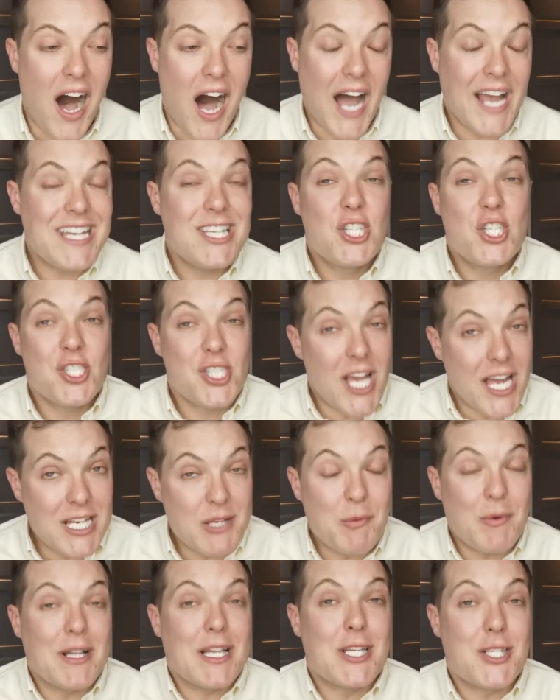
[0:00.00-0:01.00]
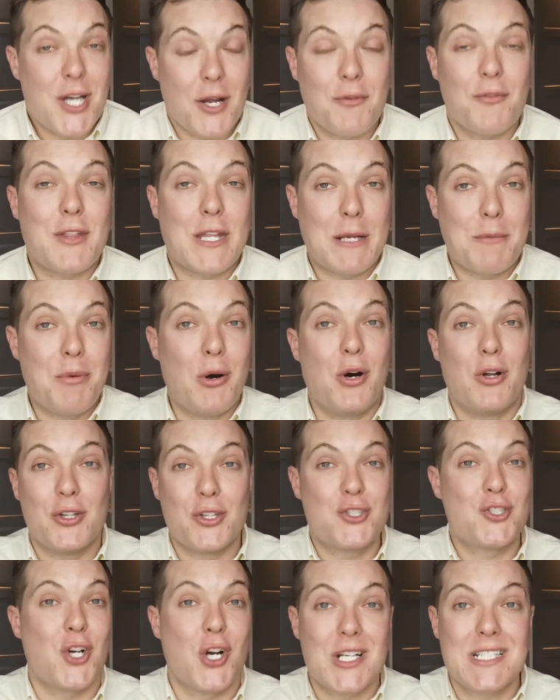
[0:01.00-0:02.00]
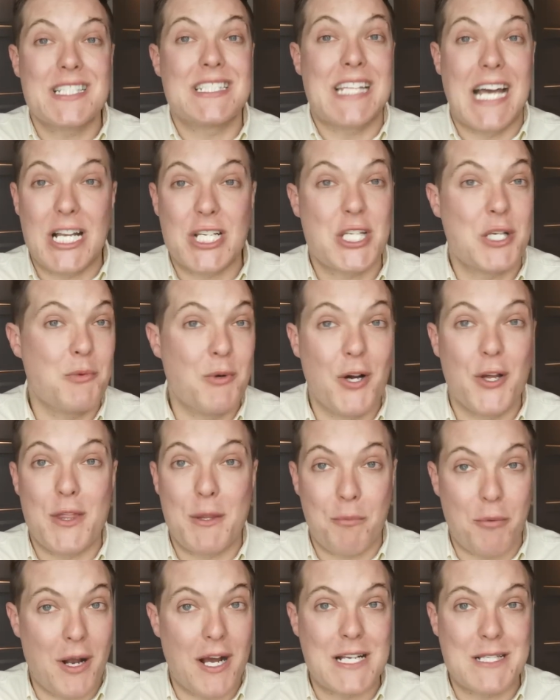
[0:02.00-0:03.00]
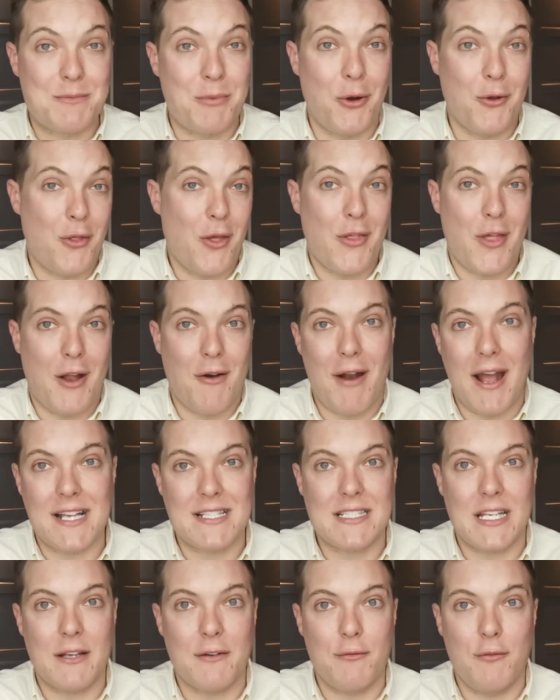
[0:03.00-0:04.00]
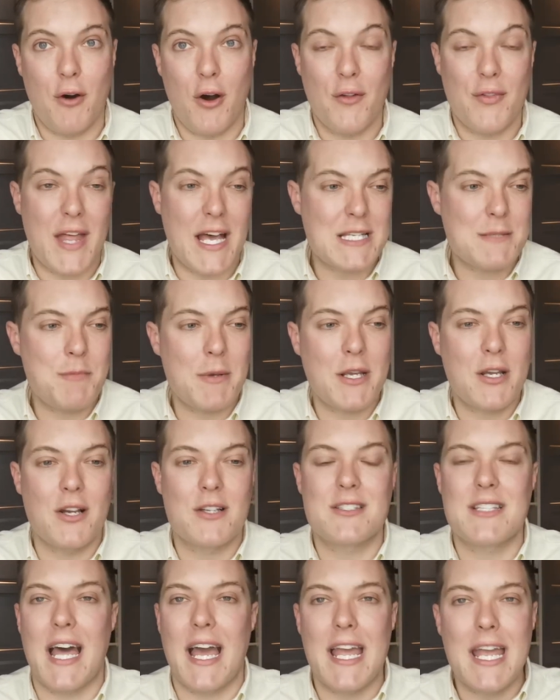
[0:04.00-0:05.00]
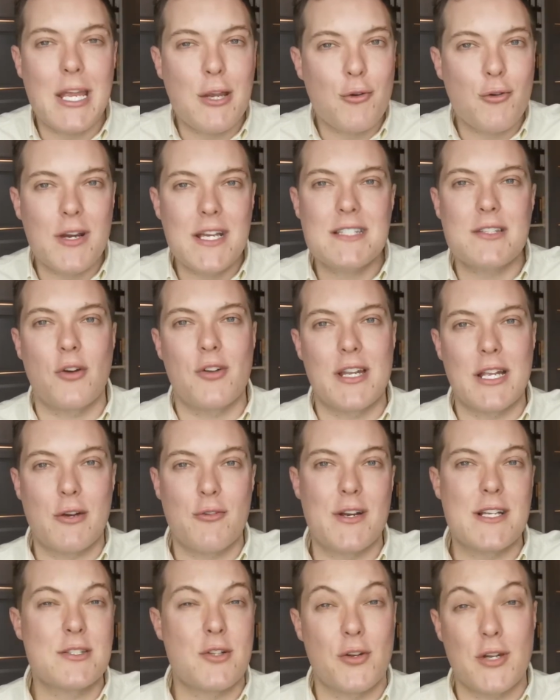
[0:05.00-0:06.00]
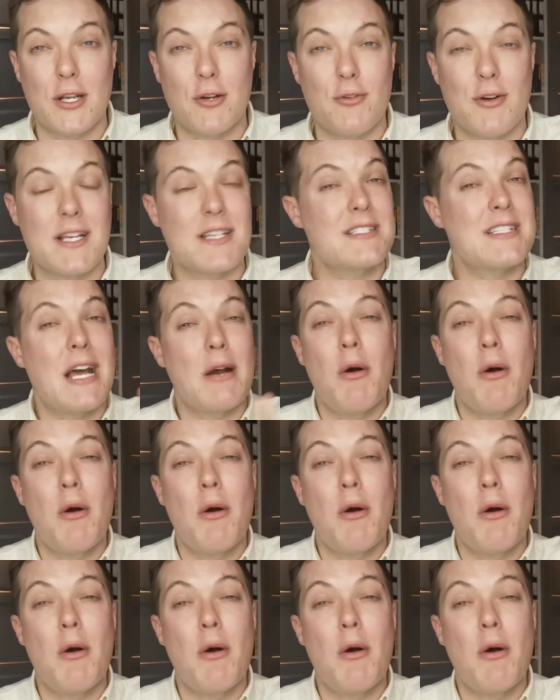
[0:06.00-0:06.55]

I genuinely don't think Paula's choice is actually worth the price point that they're asking for. And that's because that increase on increase on increase.